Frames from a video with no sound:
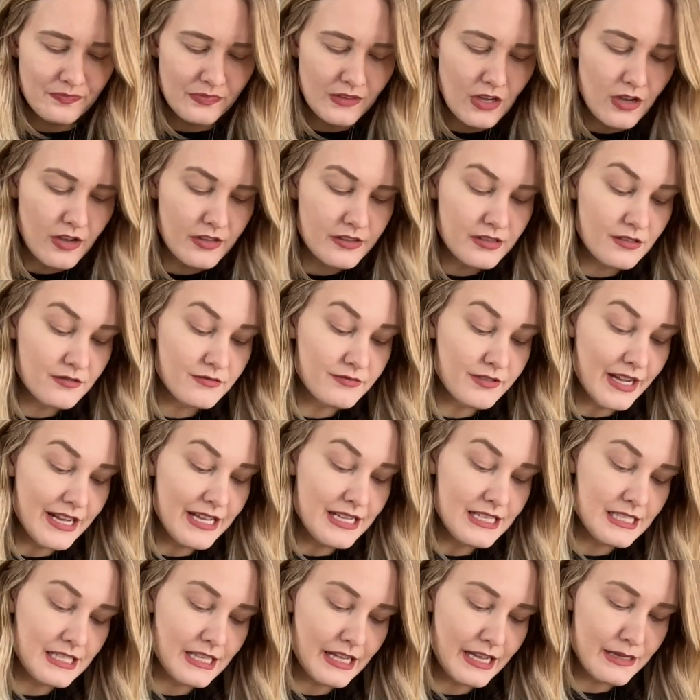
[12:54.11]
On the
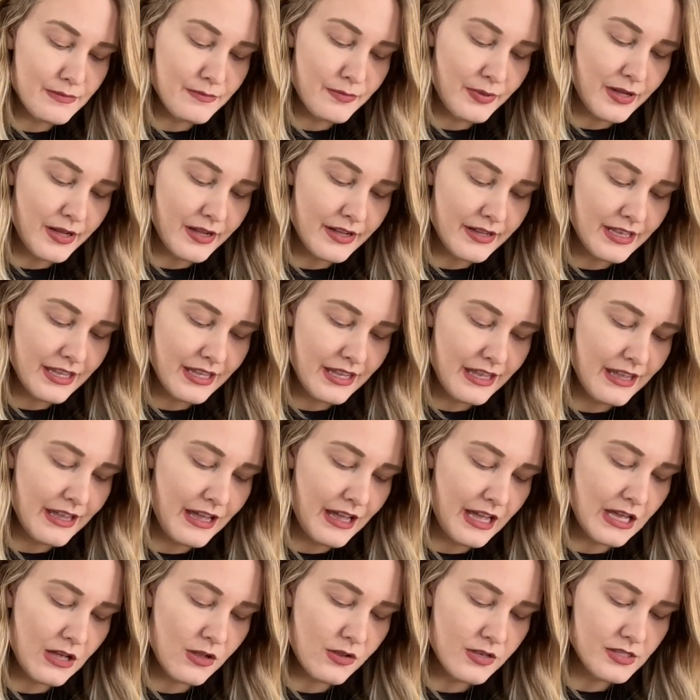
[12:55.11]
right side pocket,
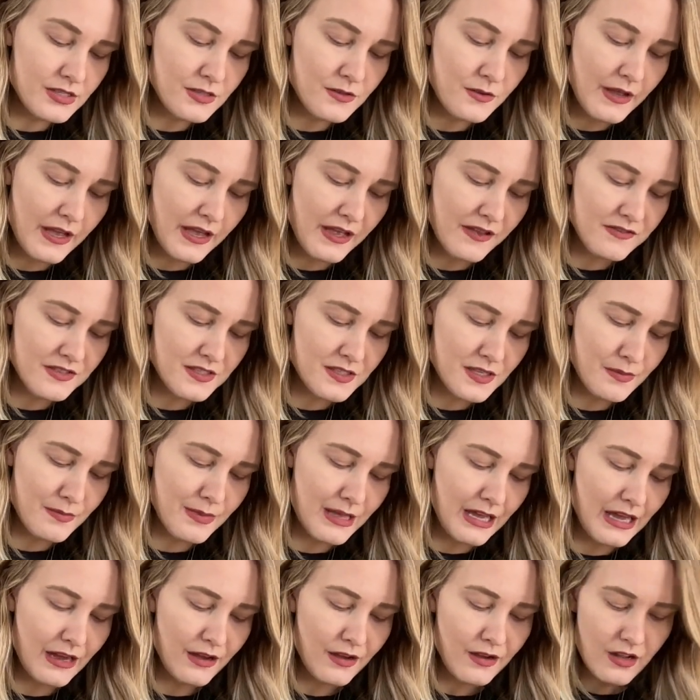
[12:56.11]
I also have some
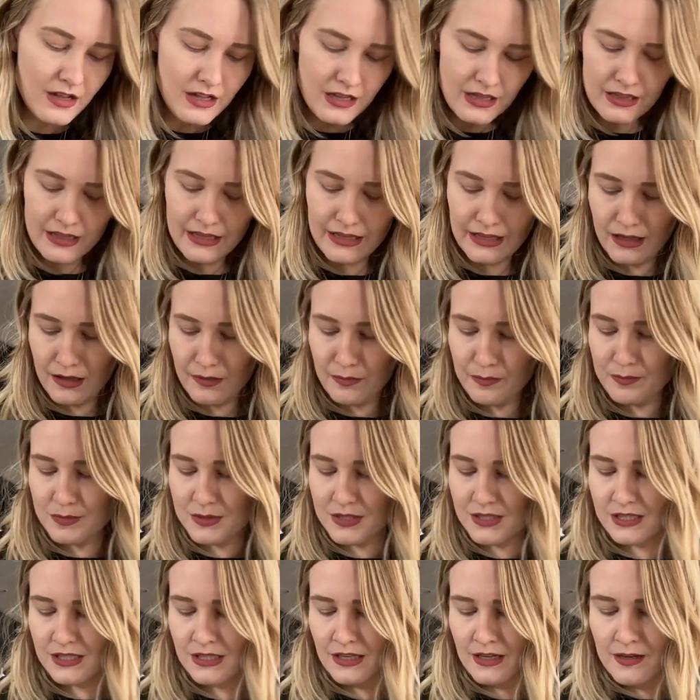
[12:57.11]
hair
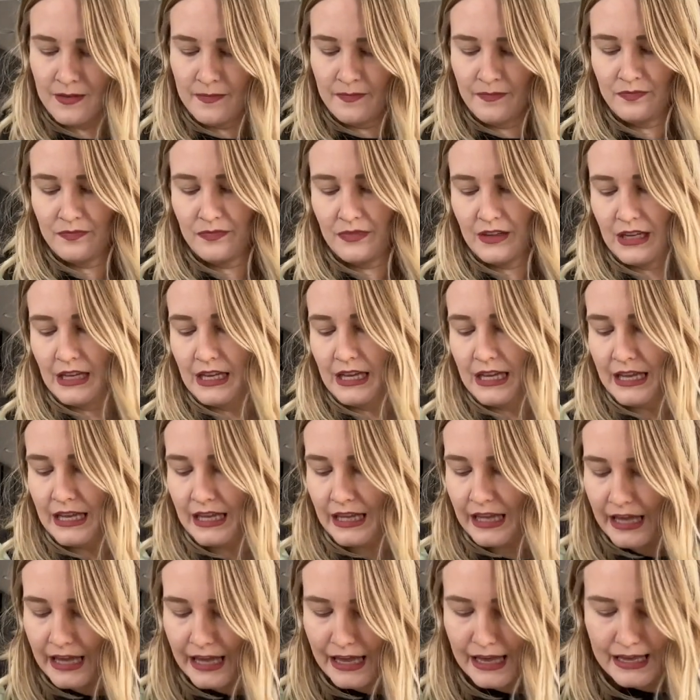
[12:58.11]
clips in
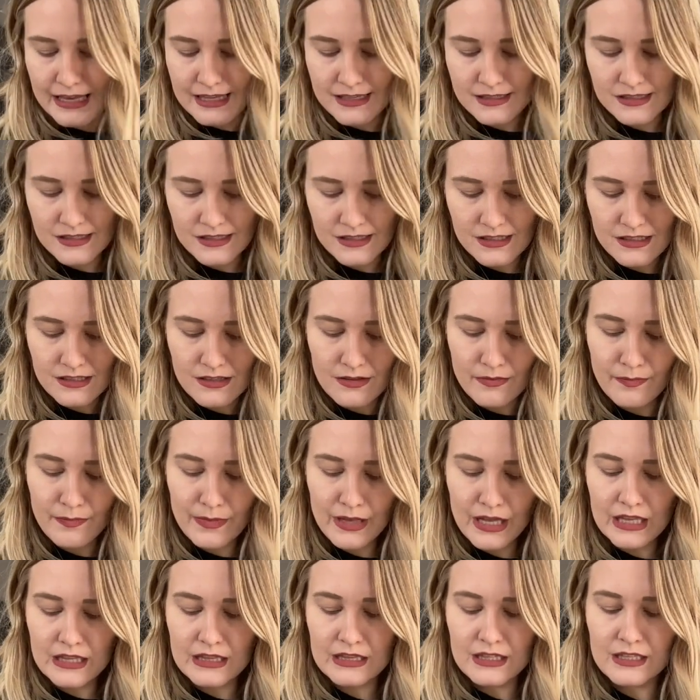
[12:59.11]
case
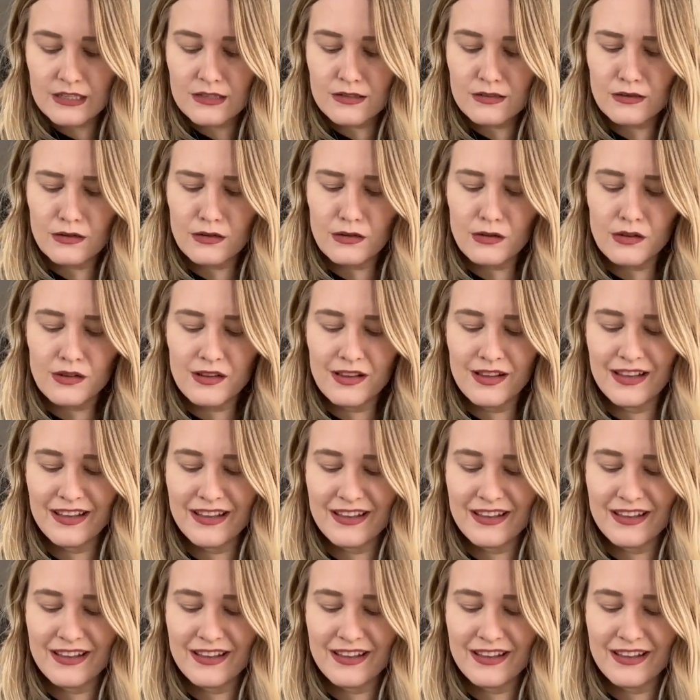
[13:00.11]
my little